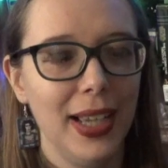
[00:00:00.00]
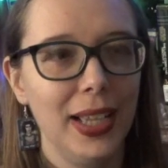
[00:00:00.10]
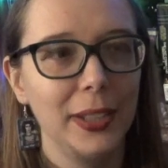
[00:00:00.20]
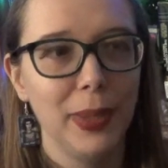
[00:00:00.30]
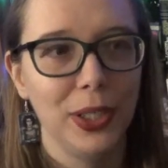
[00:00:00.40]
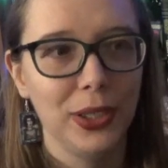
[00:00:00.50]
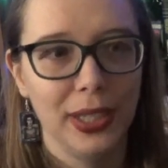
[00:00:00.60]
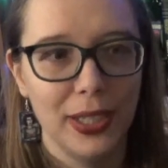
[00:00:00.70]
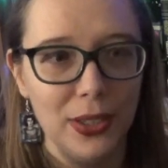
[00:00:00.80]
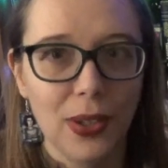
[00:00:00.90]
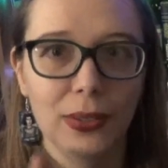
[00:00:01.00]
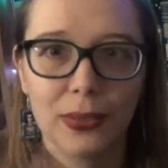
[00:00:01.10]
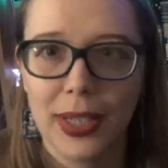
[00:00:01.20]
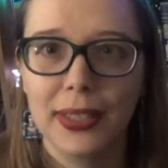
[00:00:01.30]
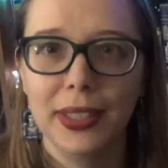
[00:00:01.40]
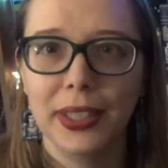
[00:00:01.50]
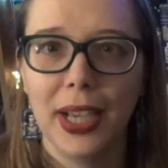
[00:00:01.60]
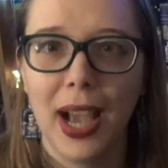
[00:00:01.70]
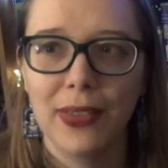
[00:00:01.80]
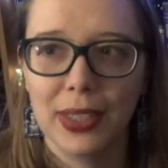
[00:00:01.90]
especially adult
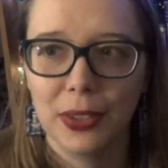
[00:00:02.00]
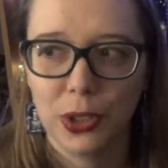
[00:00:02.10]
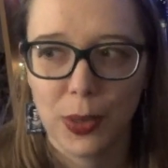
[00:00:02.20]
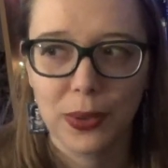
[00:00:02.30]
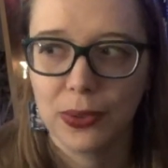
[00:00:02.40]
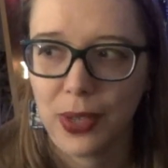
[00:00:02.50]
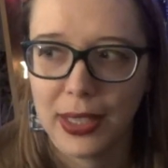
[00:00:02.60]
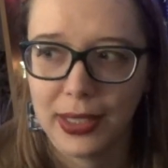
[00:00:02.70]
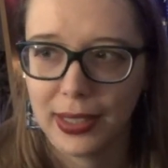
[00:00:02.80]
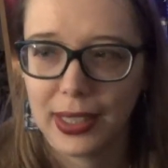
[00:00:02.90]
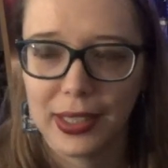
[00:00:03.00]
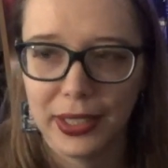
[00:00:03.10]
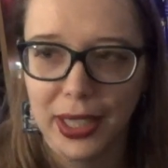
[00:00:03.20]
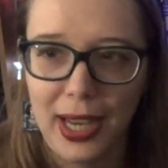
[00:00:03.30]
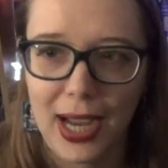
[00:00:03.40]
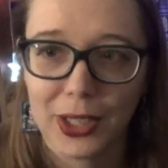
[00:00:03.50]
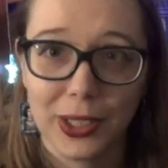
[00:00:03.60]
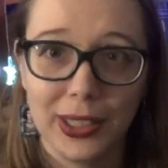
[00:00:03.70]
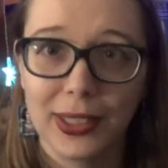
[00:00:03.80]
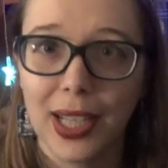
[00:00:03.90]
fantasy, having trouble finding things that I
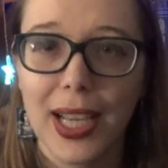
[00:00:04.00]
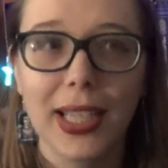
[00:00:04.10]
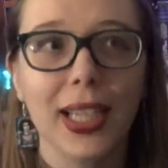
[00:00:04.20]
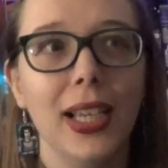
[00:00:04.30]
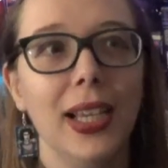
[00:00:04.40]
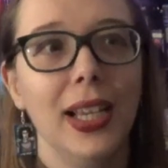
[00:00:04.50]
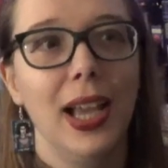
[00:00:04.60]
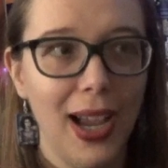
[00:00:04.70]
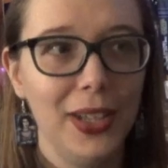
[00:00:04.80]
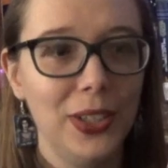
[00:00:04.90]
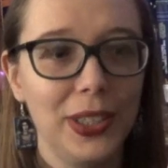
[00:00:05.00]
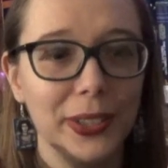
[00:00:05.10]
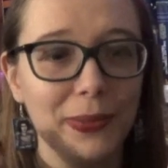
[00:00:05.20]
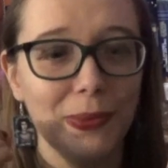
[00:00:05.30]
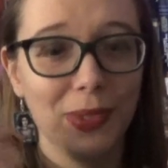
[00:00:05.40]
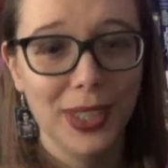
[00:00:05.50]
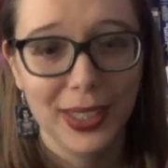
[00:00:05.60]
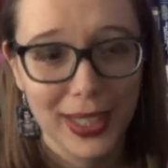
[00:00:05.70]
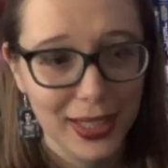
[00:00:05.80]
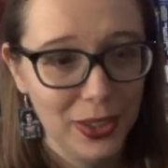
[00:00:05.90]
actually like. I just
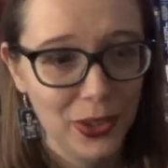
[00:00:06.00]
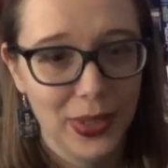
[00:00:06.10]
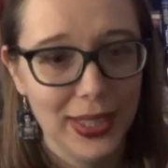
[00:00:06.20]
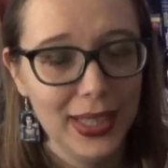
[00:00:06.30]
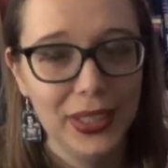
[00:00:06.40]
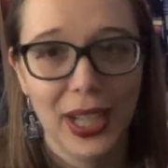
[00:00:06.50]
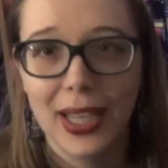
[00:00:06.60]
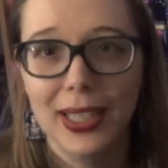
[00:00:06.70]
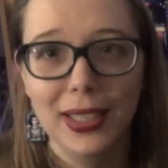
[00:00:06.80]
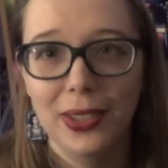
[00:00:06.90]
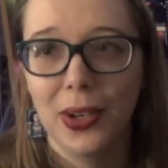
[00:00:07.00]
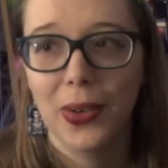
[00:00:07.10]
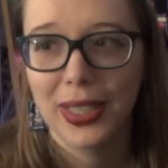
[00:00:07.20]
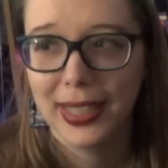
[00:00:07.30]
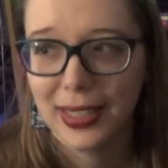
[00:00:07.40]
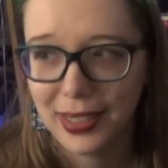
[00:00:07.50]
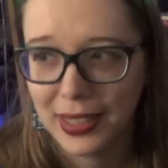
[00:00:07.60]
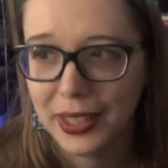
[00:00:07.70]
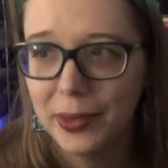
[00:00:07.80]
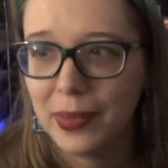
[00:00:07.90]
really enjoyed this. I didn't know I needed
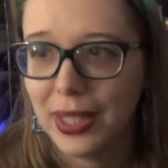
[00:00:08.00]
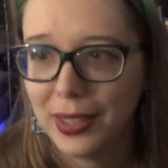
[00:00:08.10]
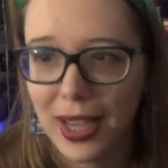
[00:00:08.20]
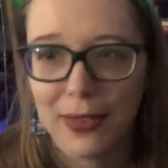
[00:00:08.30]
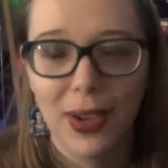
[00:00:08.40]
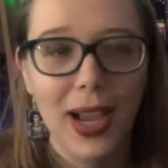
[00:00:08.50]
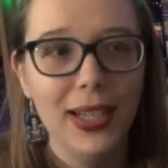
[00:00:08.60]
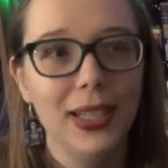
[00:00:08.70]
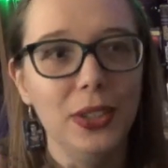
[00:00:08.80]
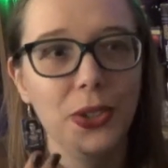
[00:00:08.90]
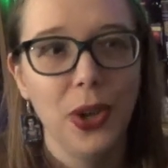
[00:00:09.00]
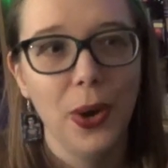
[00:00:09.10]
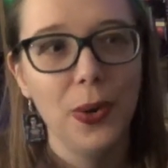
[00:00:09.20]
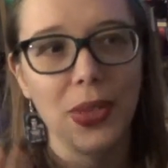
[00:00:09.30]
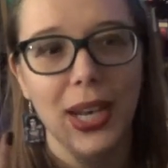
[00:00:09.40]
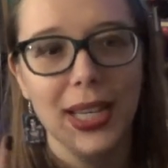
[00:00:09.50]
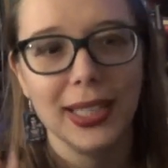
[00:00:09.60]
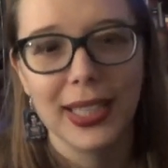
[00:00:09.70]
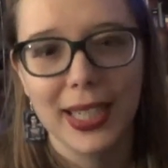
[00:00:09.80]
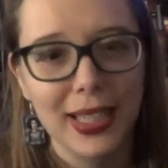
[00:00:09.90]
this in my life. I didn't know that I
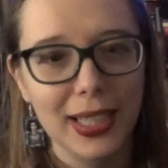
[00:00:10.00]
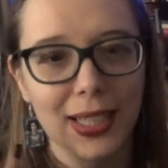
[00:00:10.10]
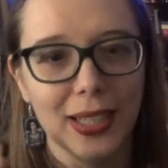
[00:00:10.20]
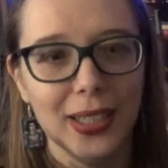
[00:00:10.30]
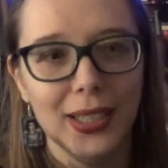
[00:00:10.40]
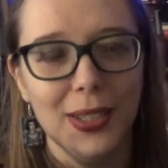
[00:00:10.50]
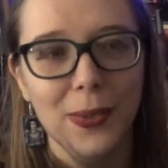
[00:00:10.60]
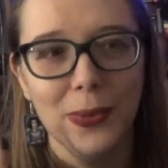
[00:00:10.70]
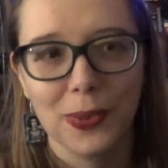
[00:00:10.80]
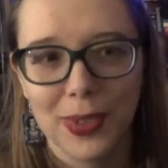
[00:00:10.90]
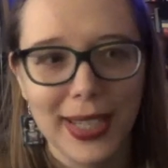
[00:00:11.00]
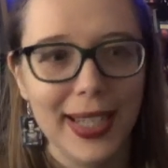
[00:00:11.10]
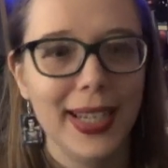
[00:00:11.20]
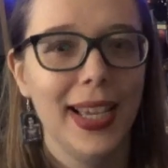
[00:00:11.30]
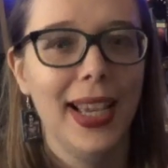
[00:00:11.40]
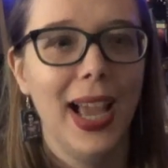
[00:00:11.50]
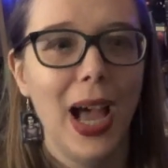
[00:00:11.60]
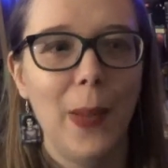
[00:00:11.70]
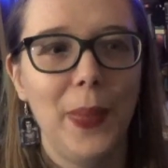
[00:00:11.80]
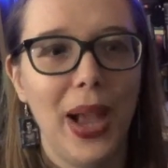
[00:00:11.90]
needed to read
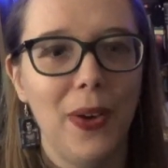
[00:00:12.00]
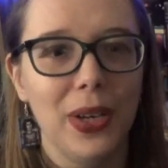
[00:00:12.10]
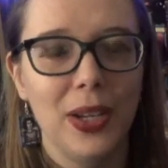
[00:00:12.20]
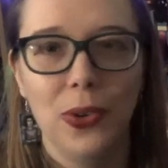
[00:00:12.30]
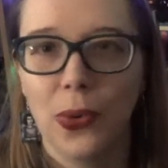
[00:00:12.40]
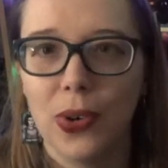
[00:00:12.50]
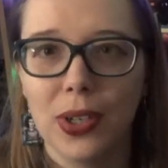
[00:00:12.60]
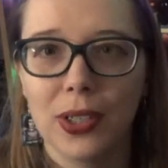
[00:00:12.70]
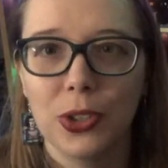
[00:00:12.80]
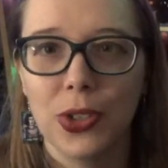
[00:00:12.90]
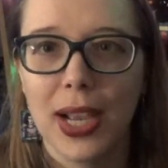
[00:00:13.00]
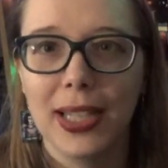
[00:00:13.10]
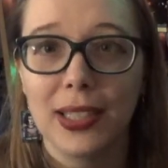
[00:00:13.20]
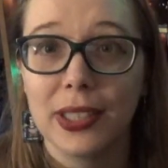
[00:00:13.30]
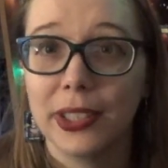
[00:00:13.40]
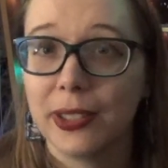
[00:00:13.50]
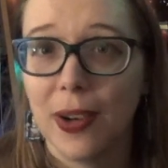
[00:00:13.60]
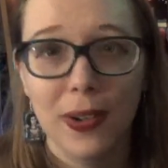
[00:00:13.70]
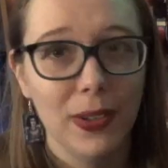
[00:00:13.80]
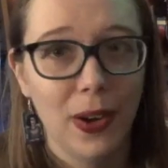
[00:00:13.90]
about an orc trying to
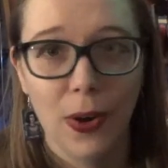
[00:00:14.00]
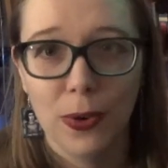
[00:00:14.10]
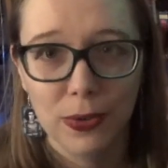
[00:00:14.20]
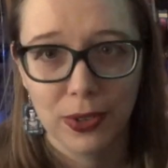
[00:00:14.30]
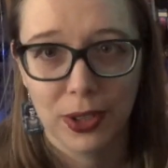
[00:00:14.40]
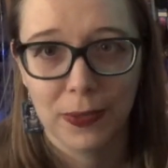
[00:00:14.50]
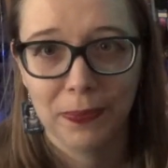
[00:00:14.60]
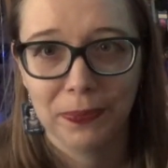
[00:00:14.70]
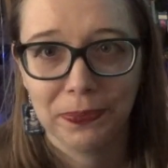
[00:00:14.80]
start over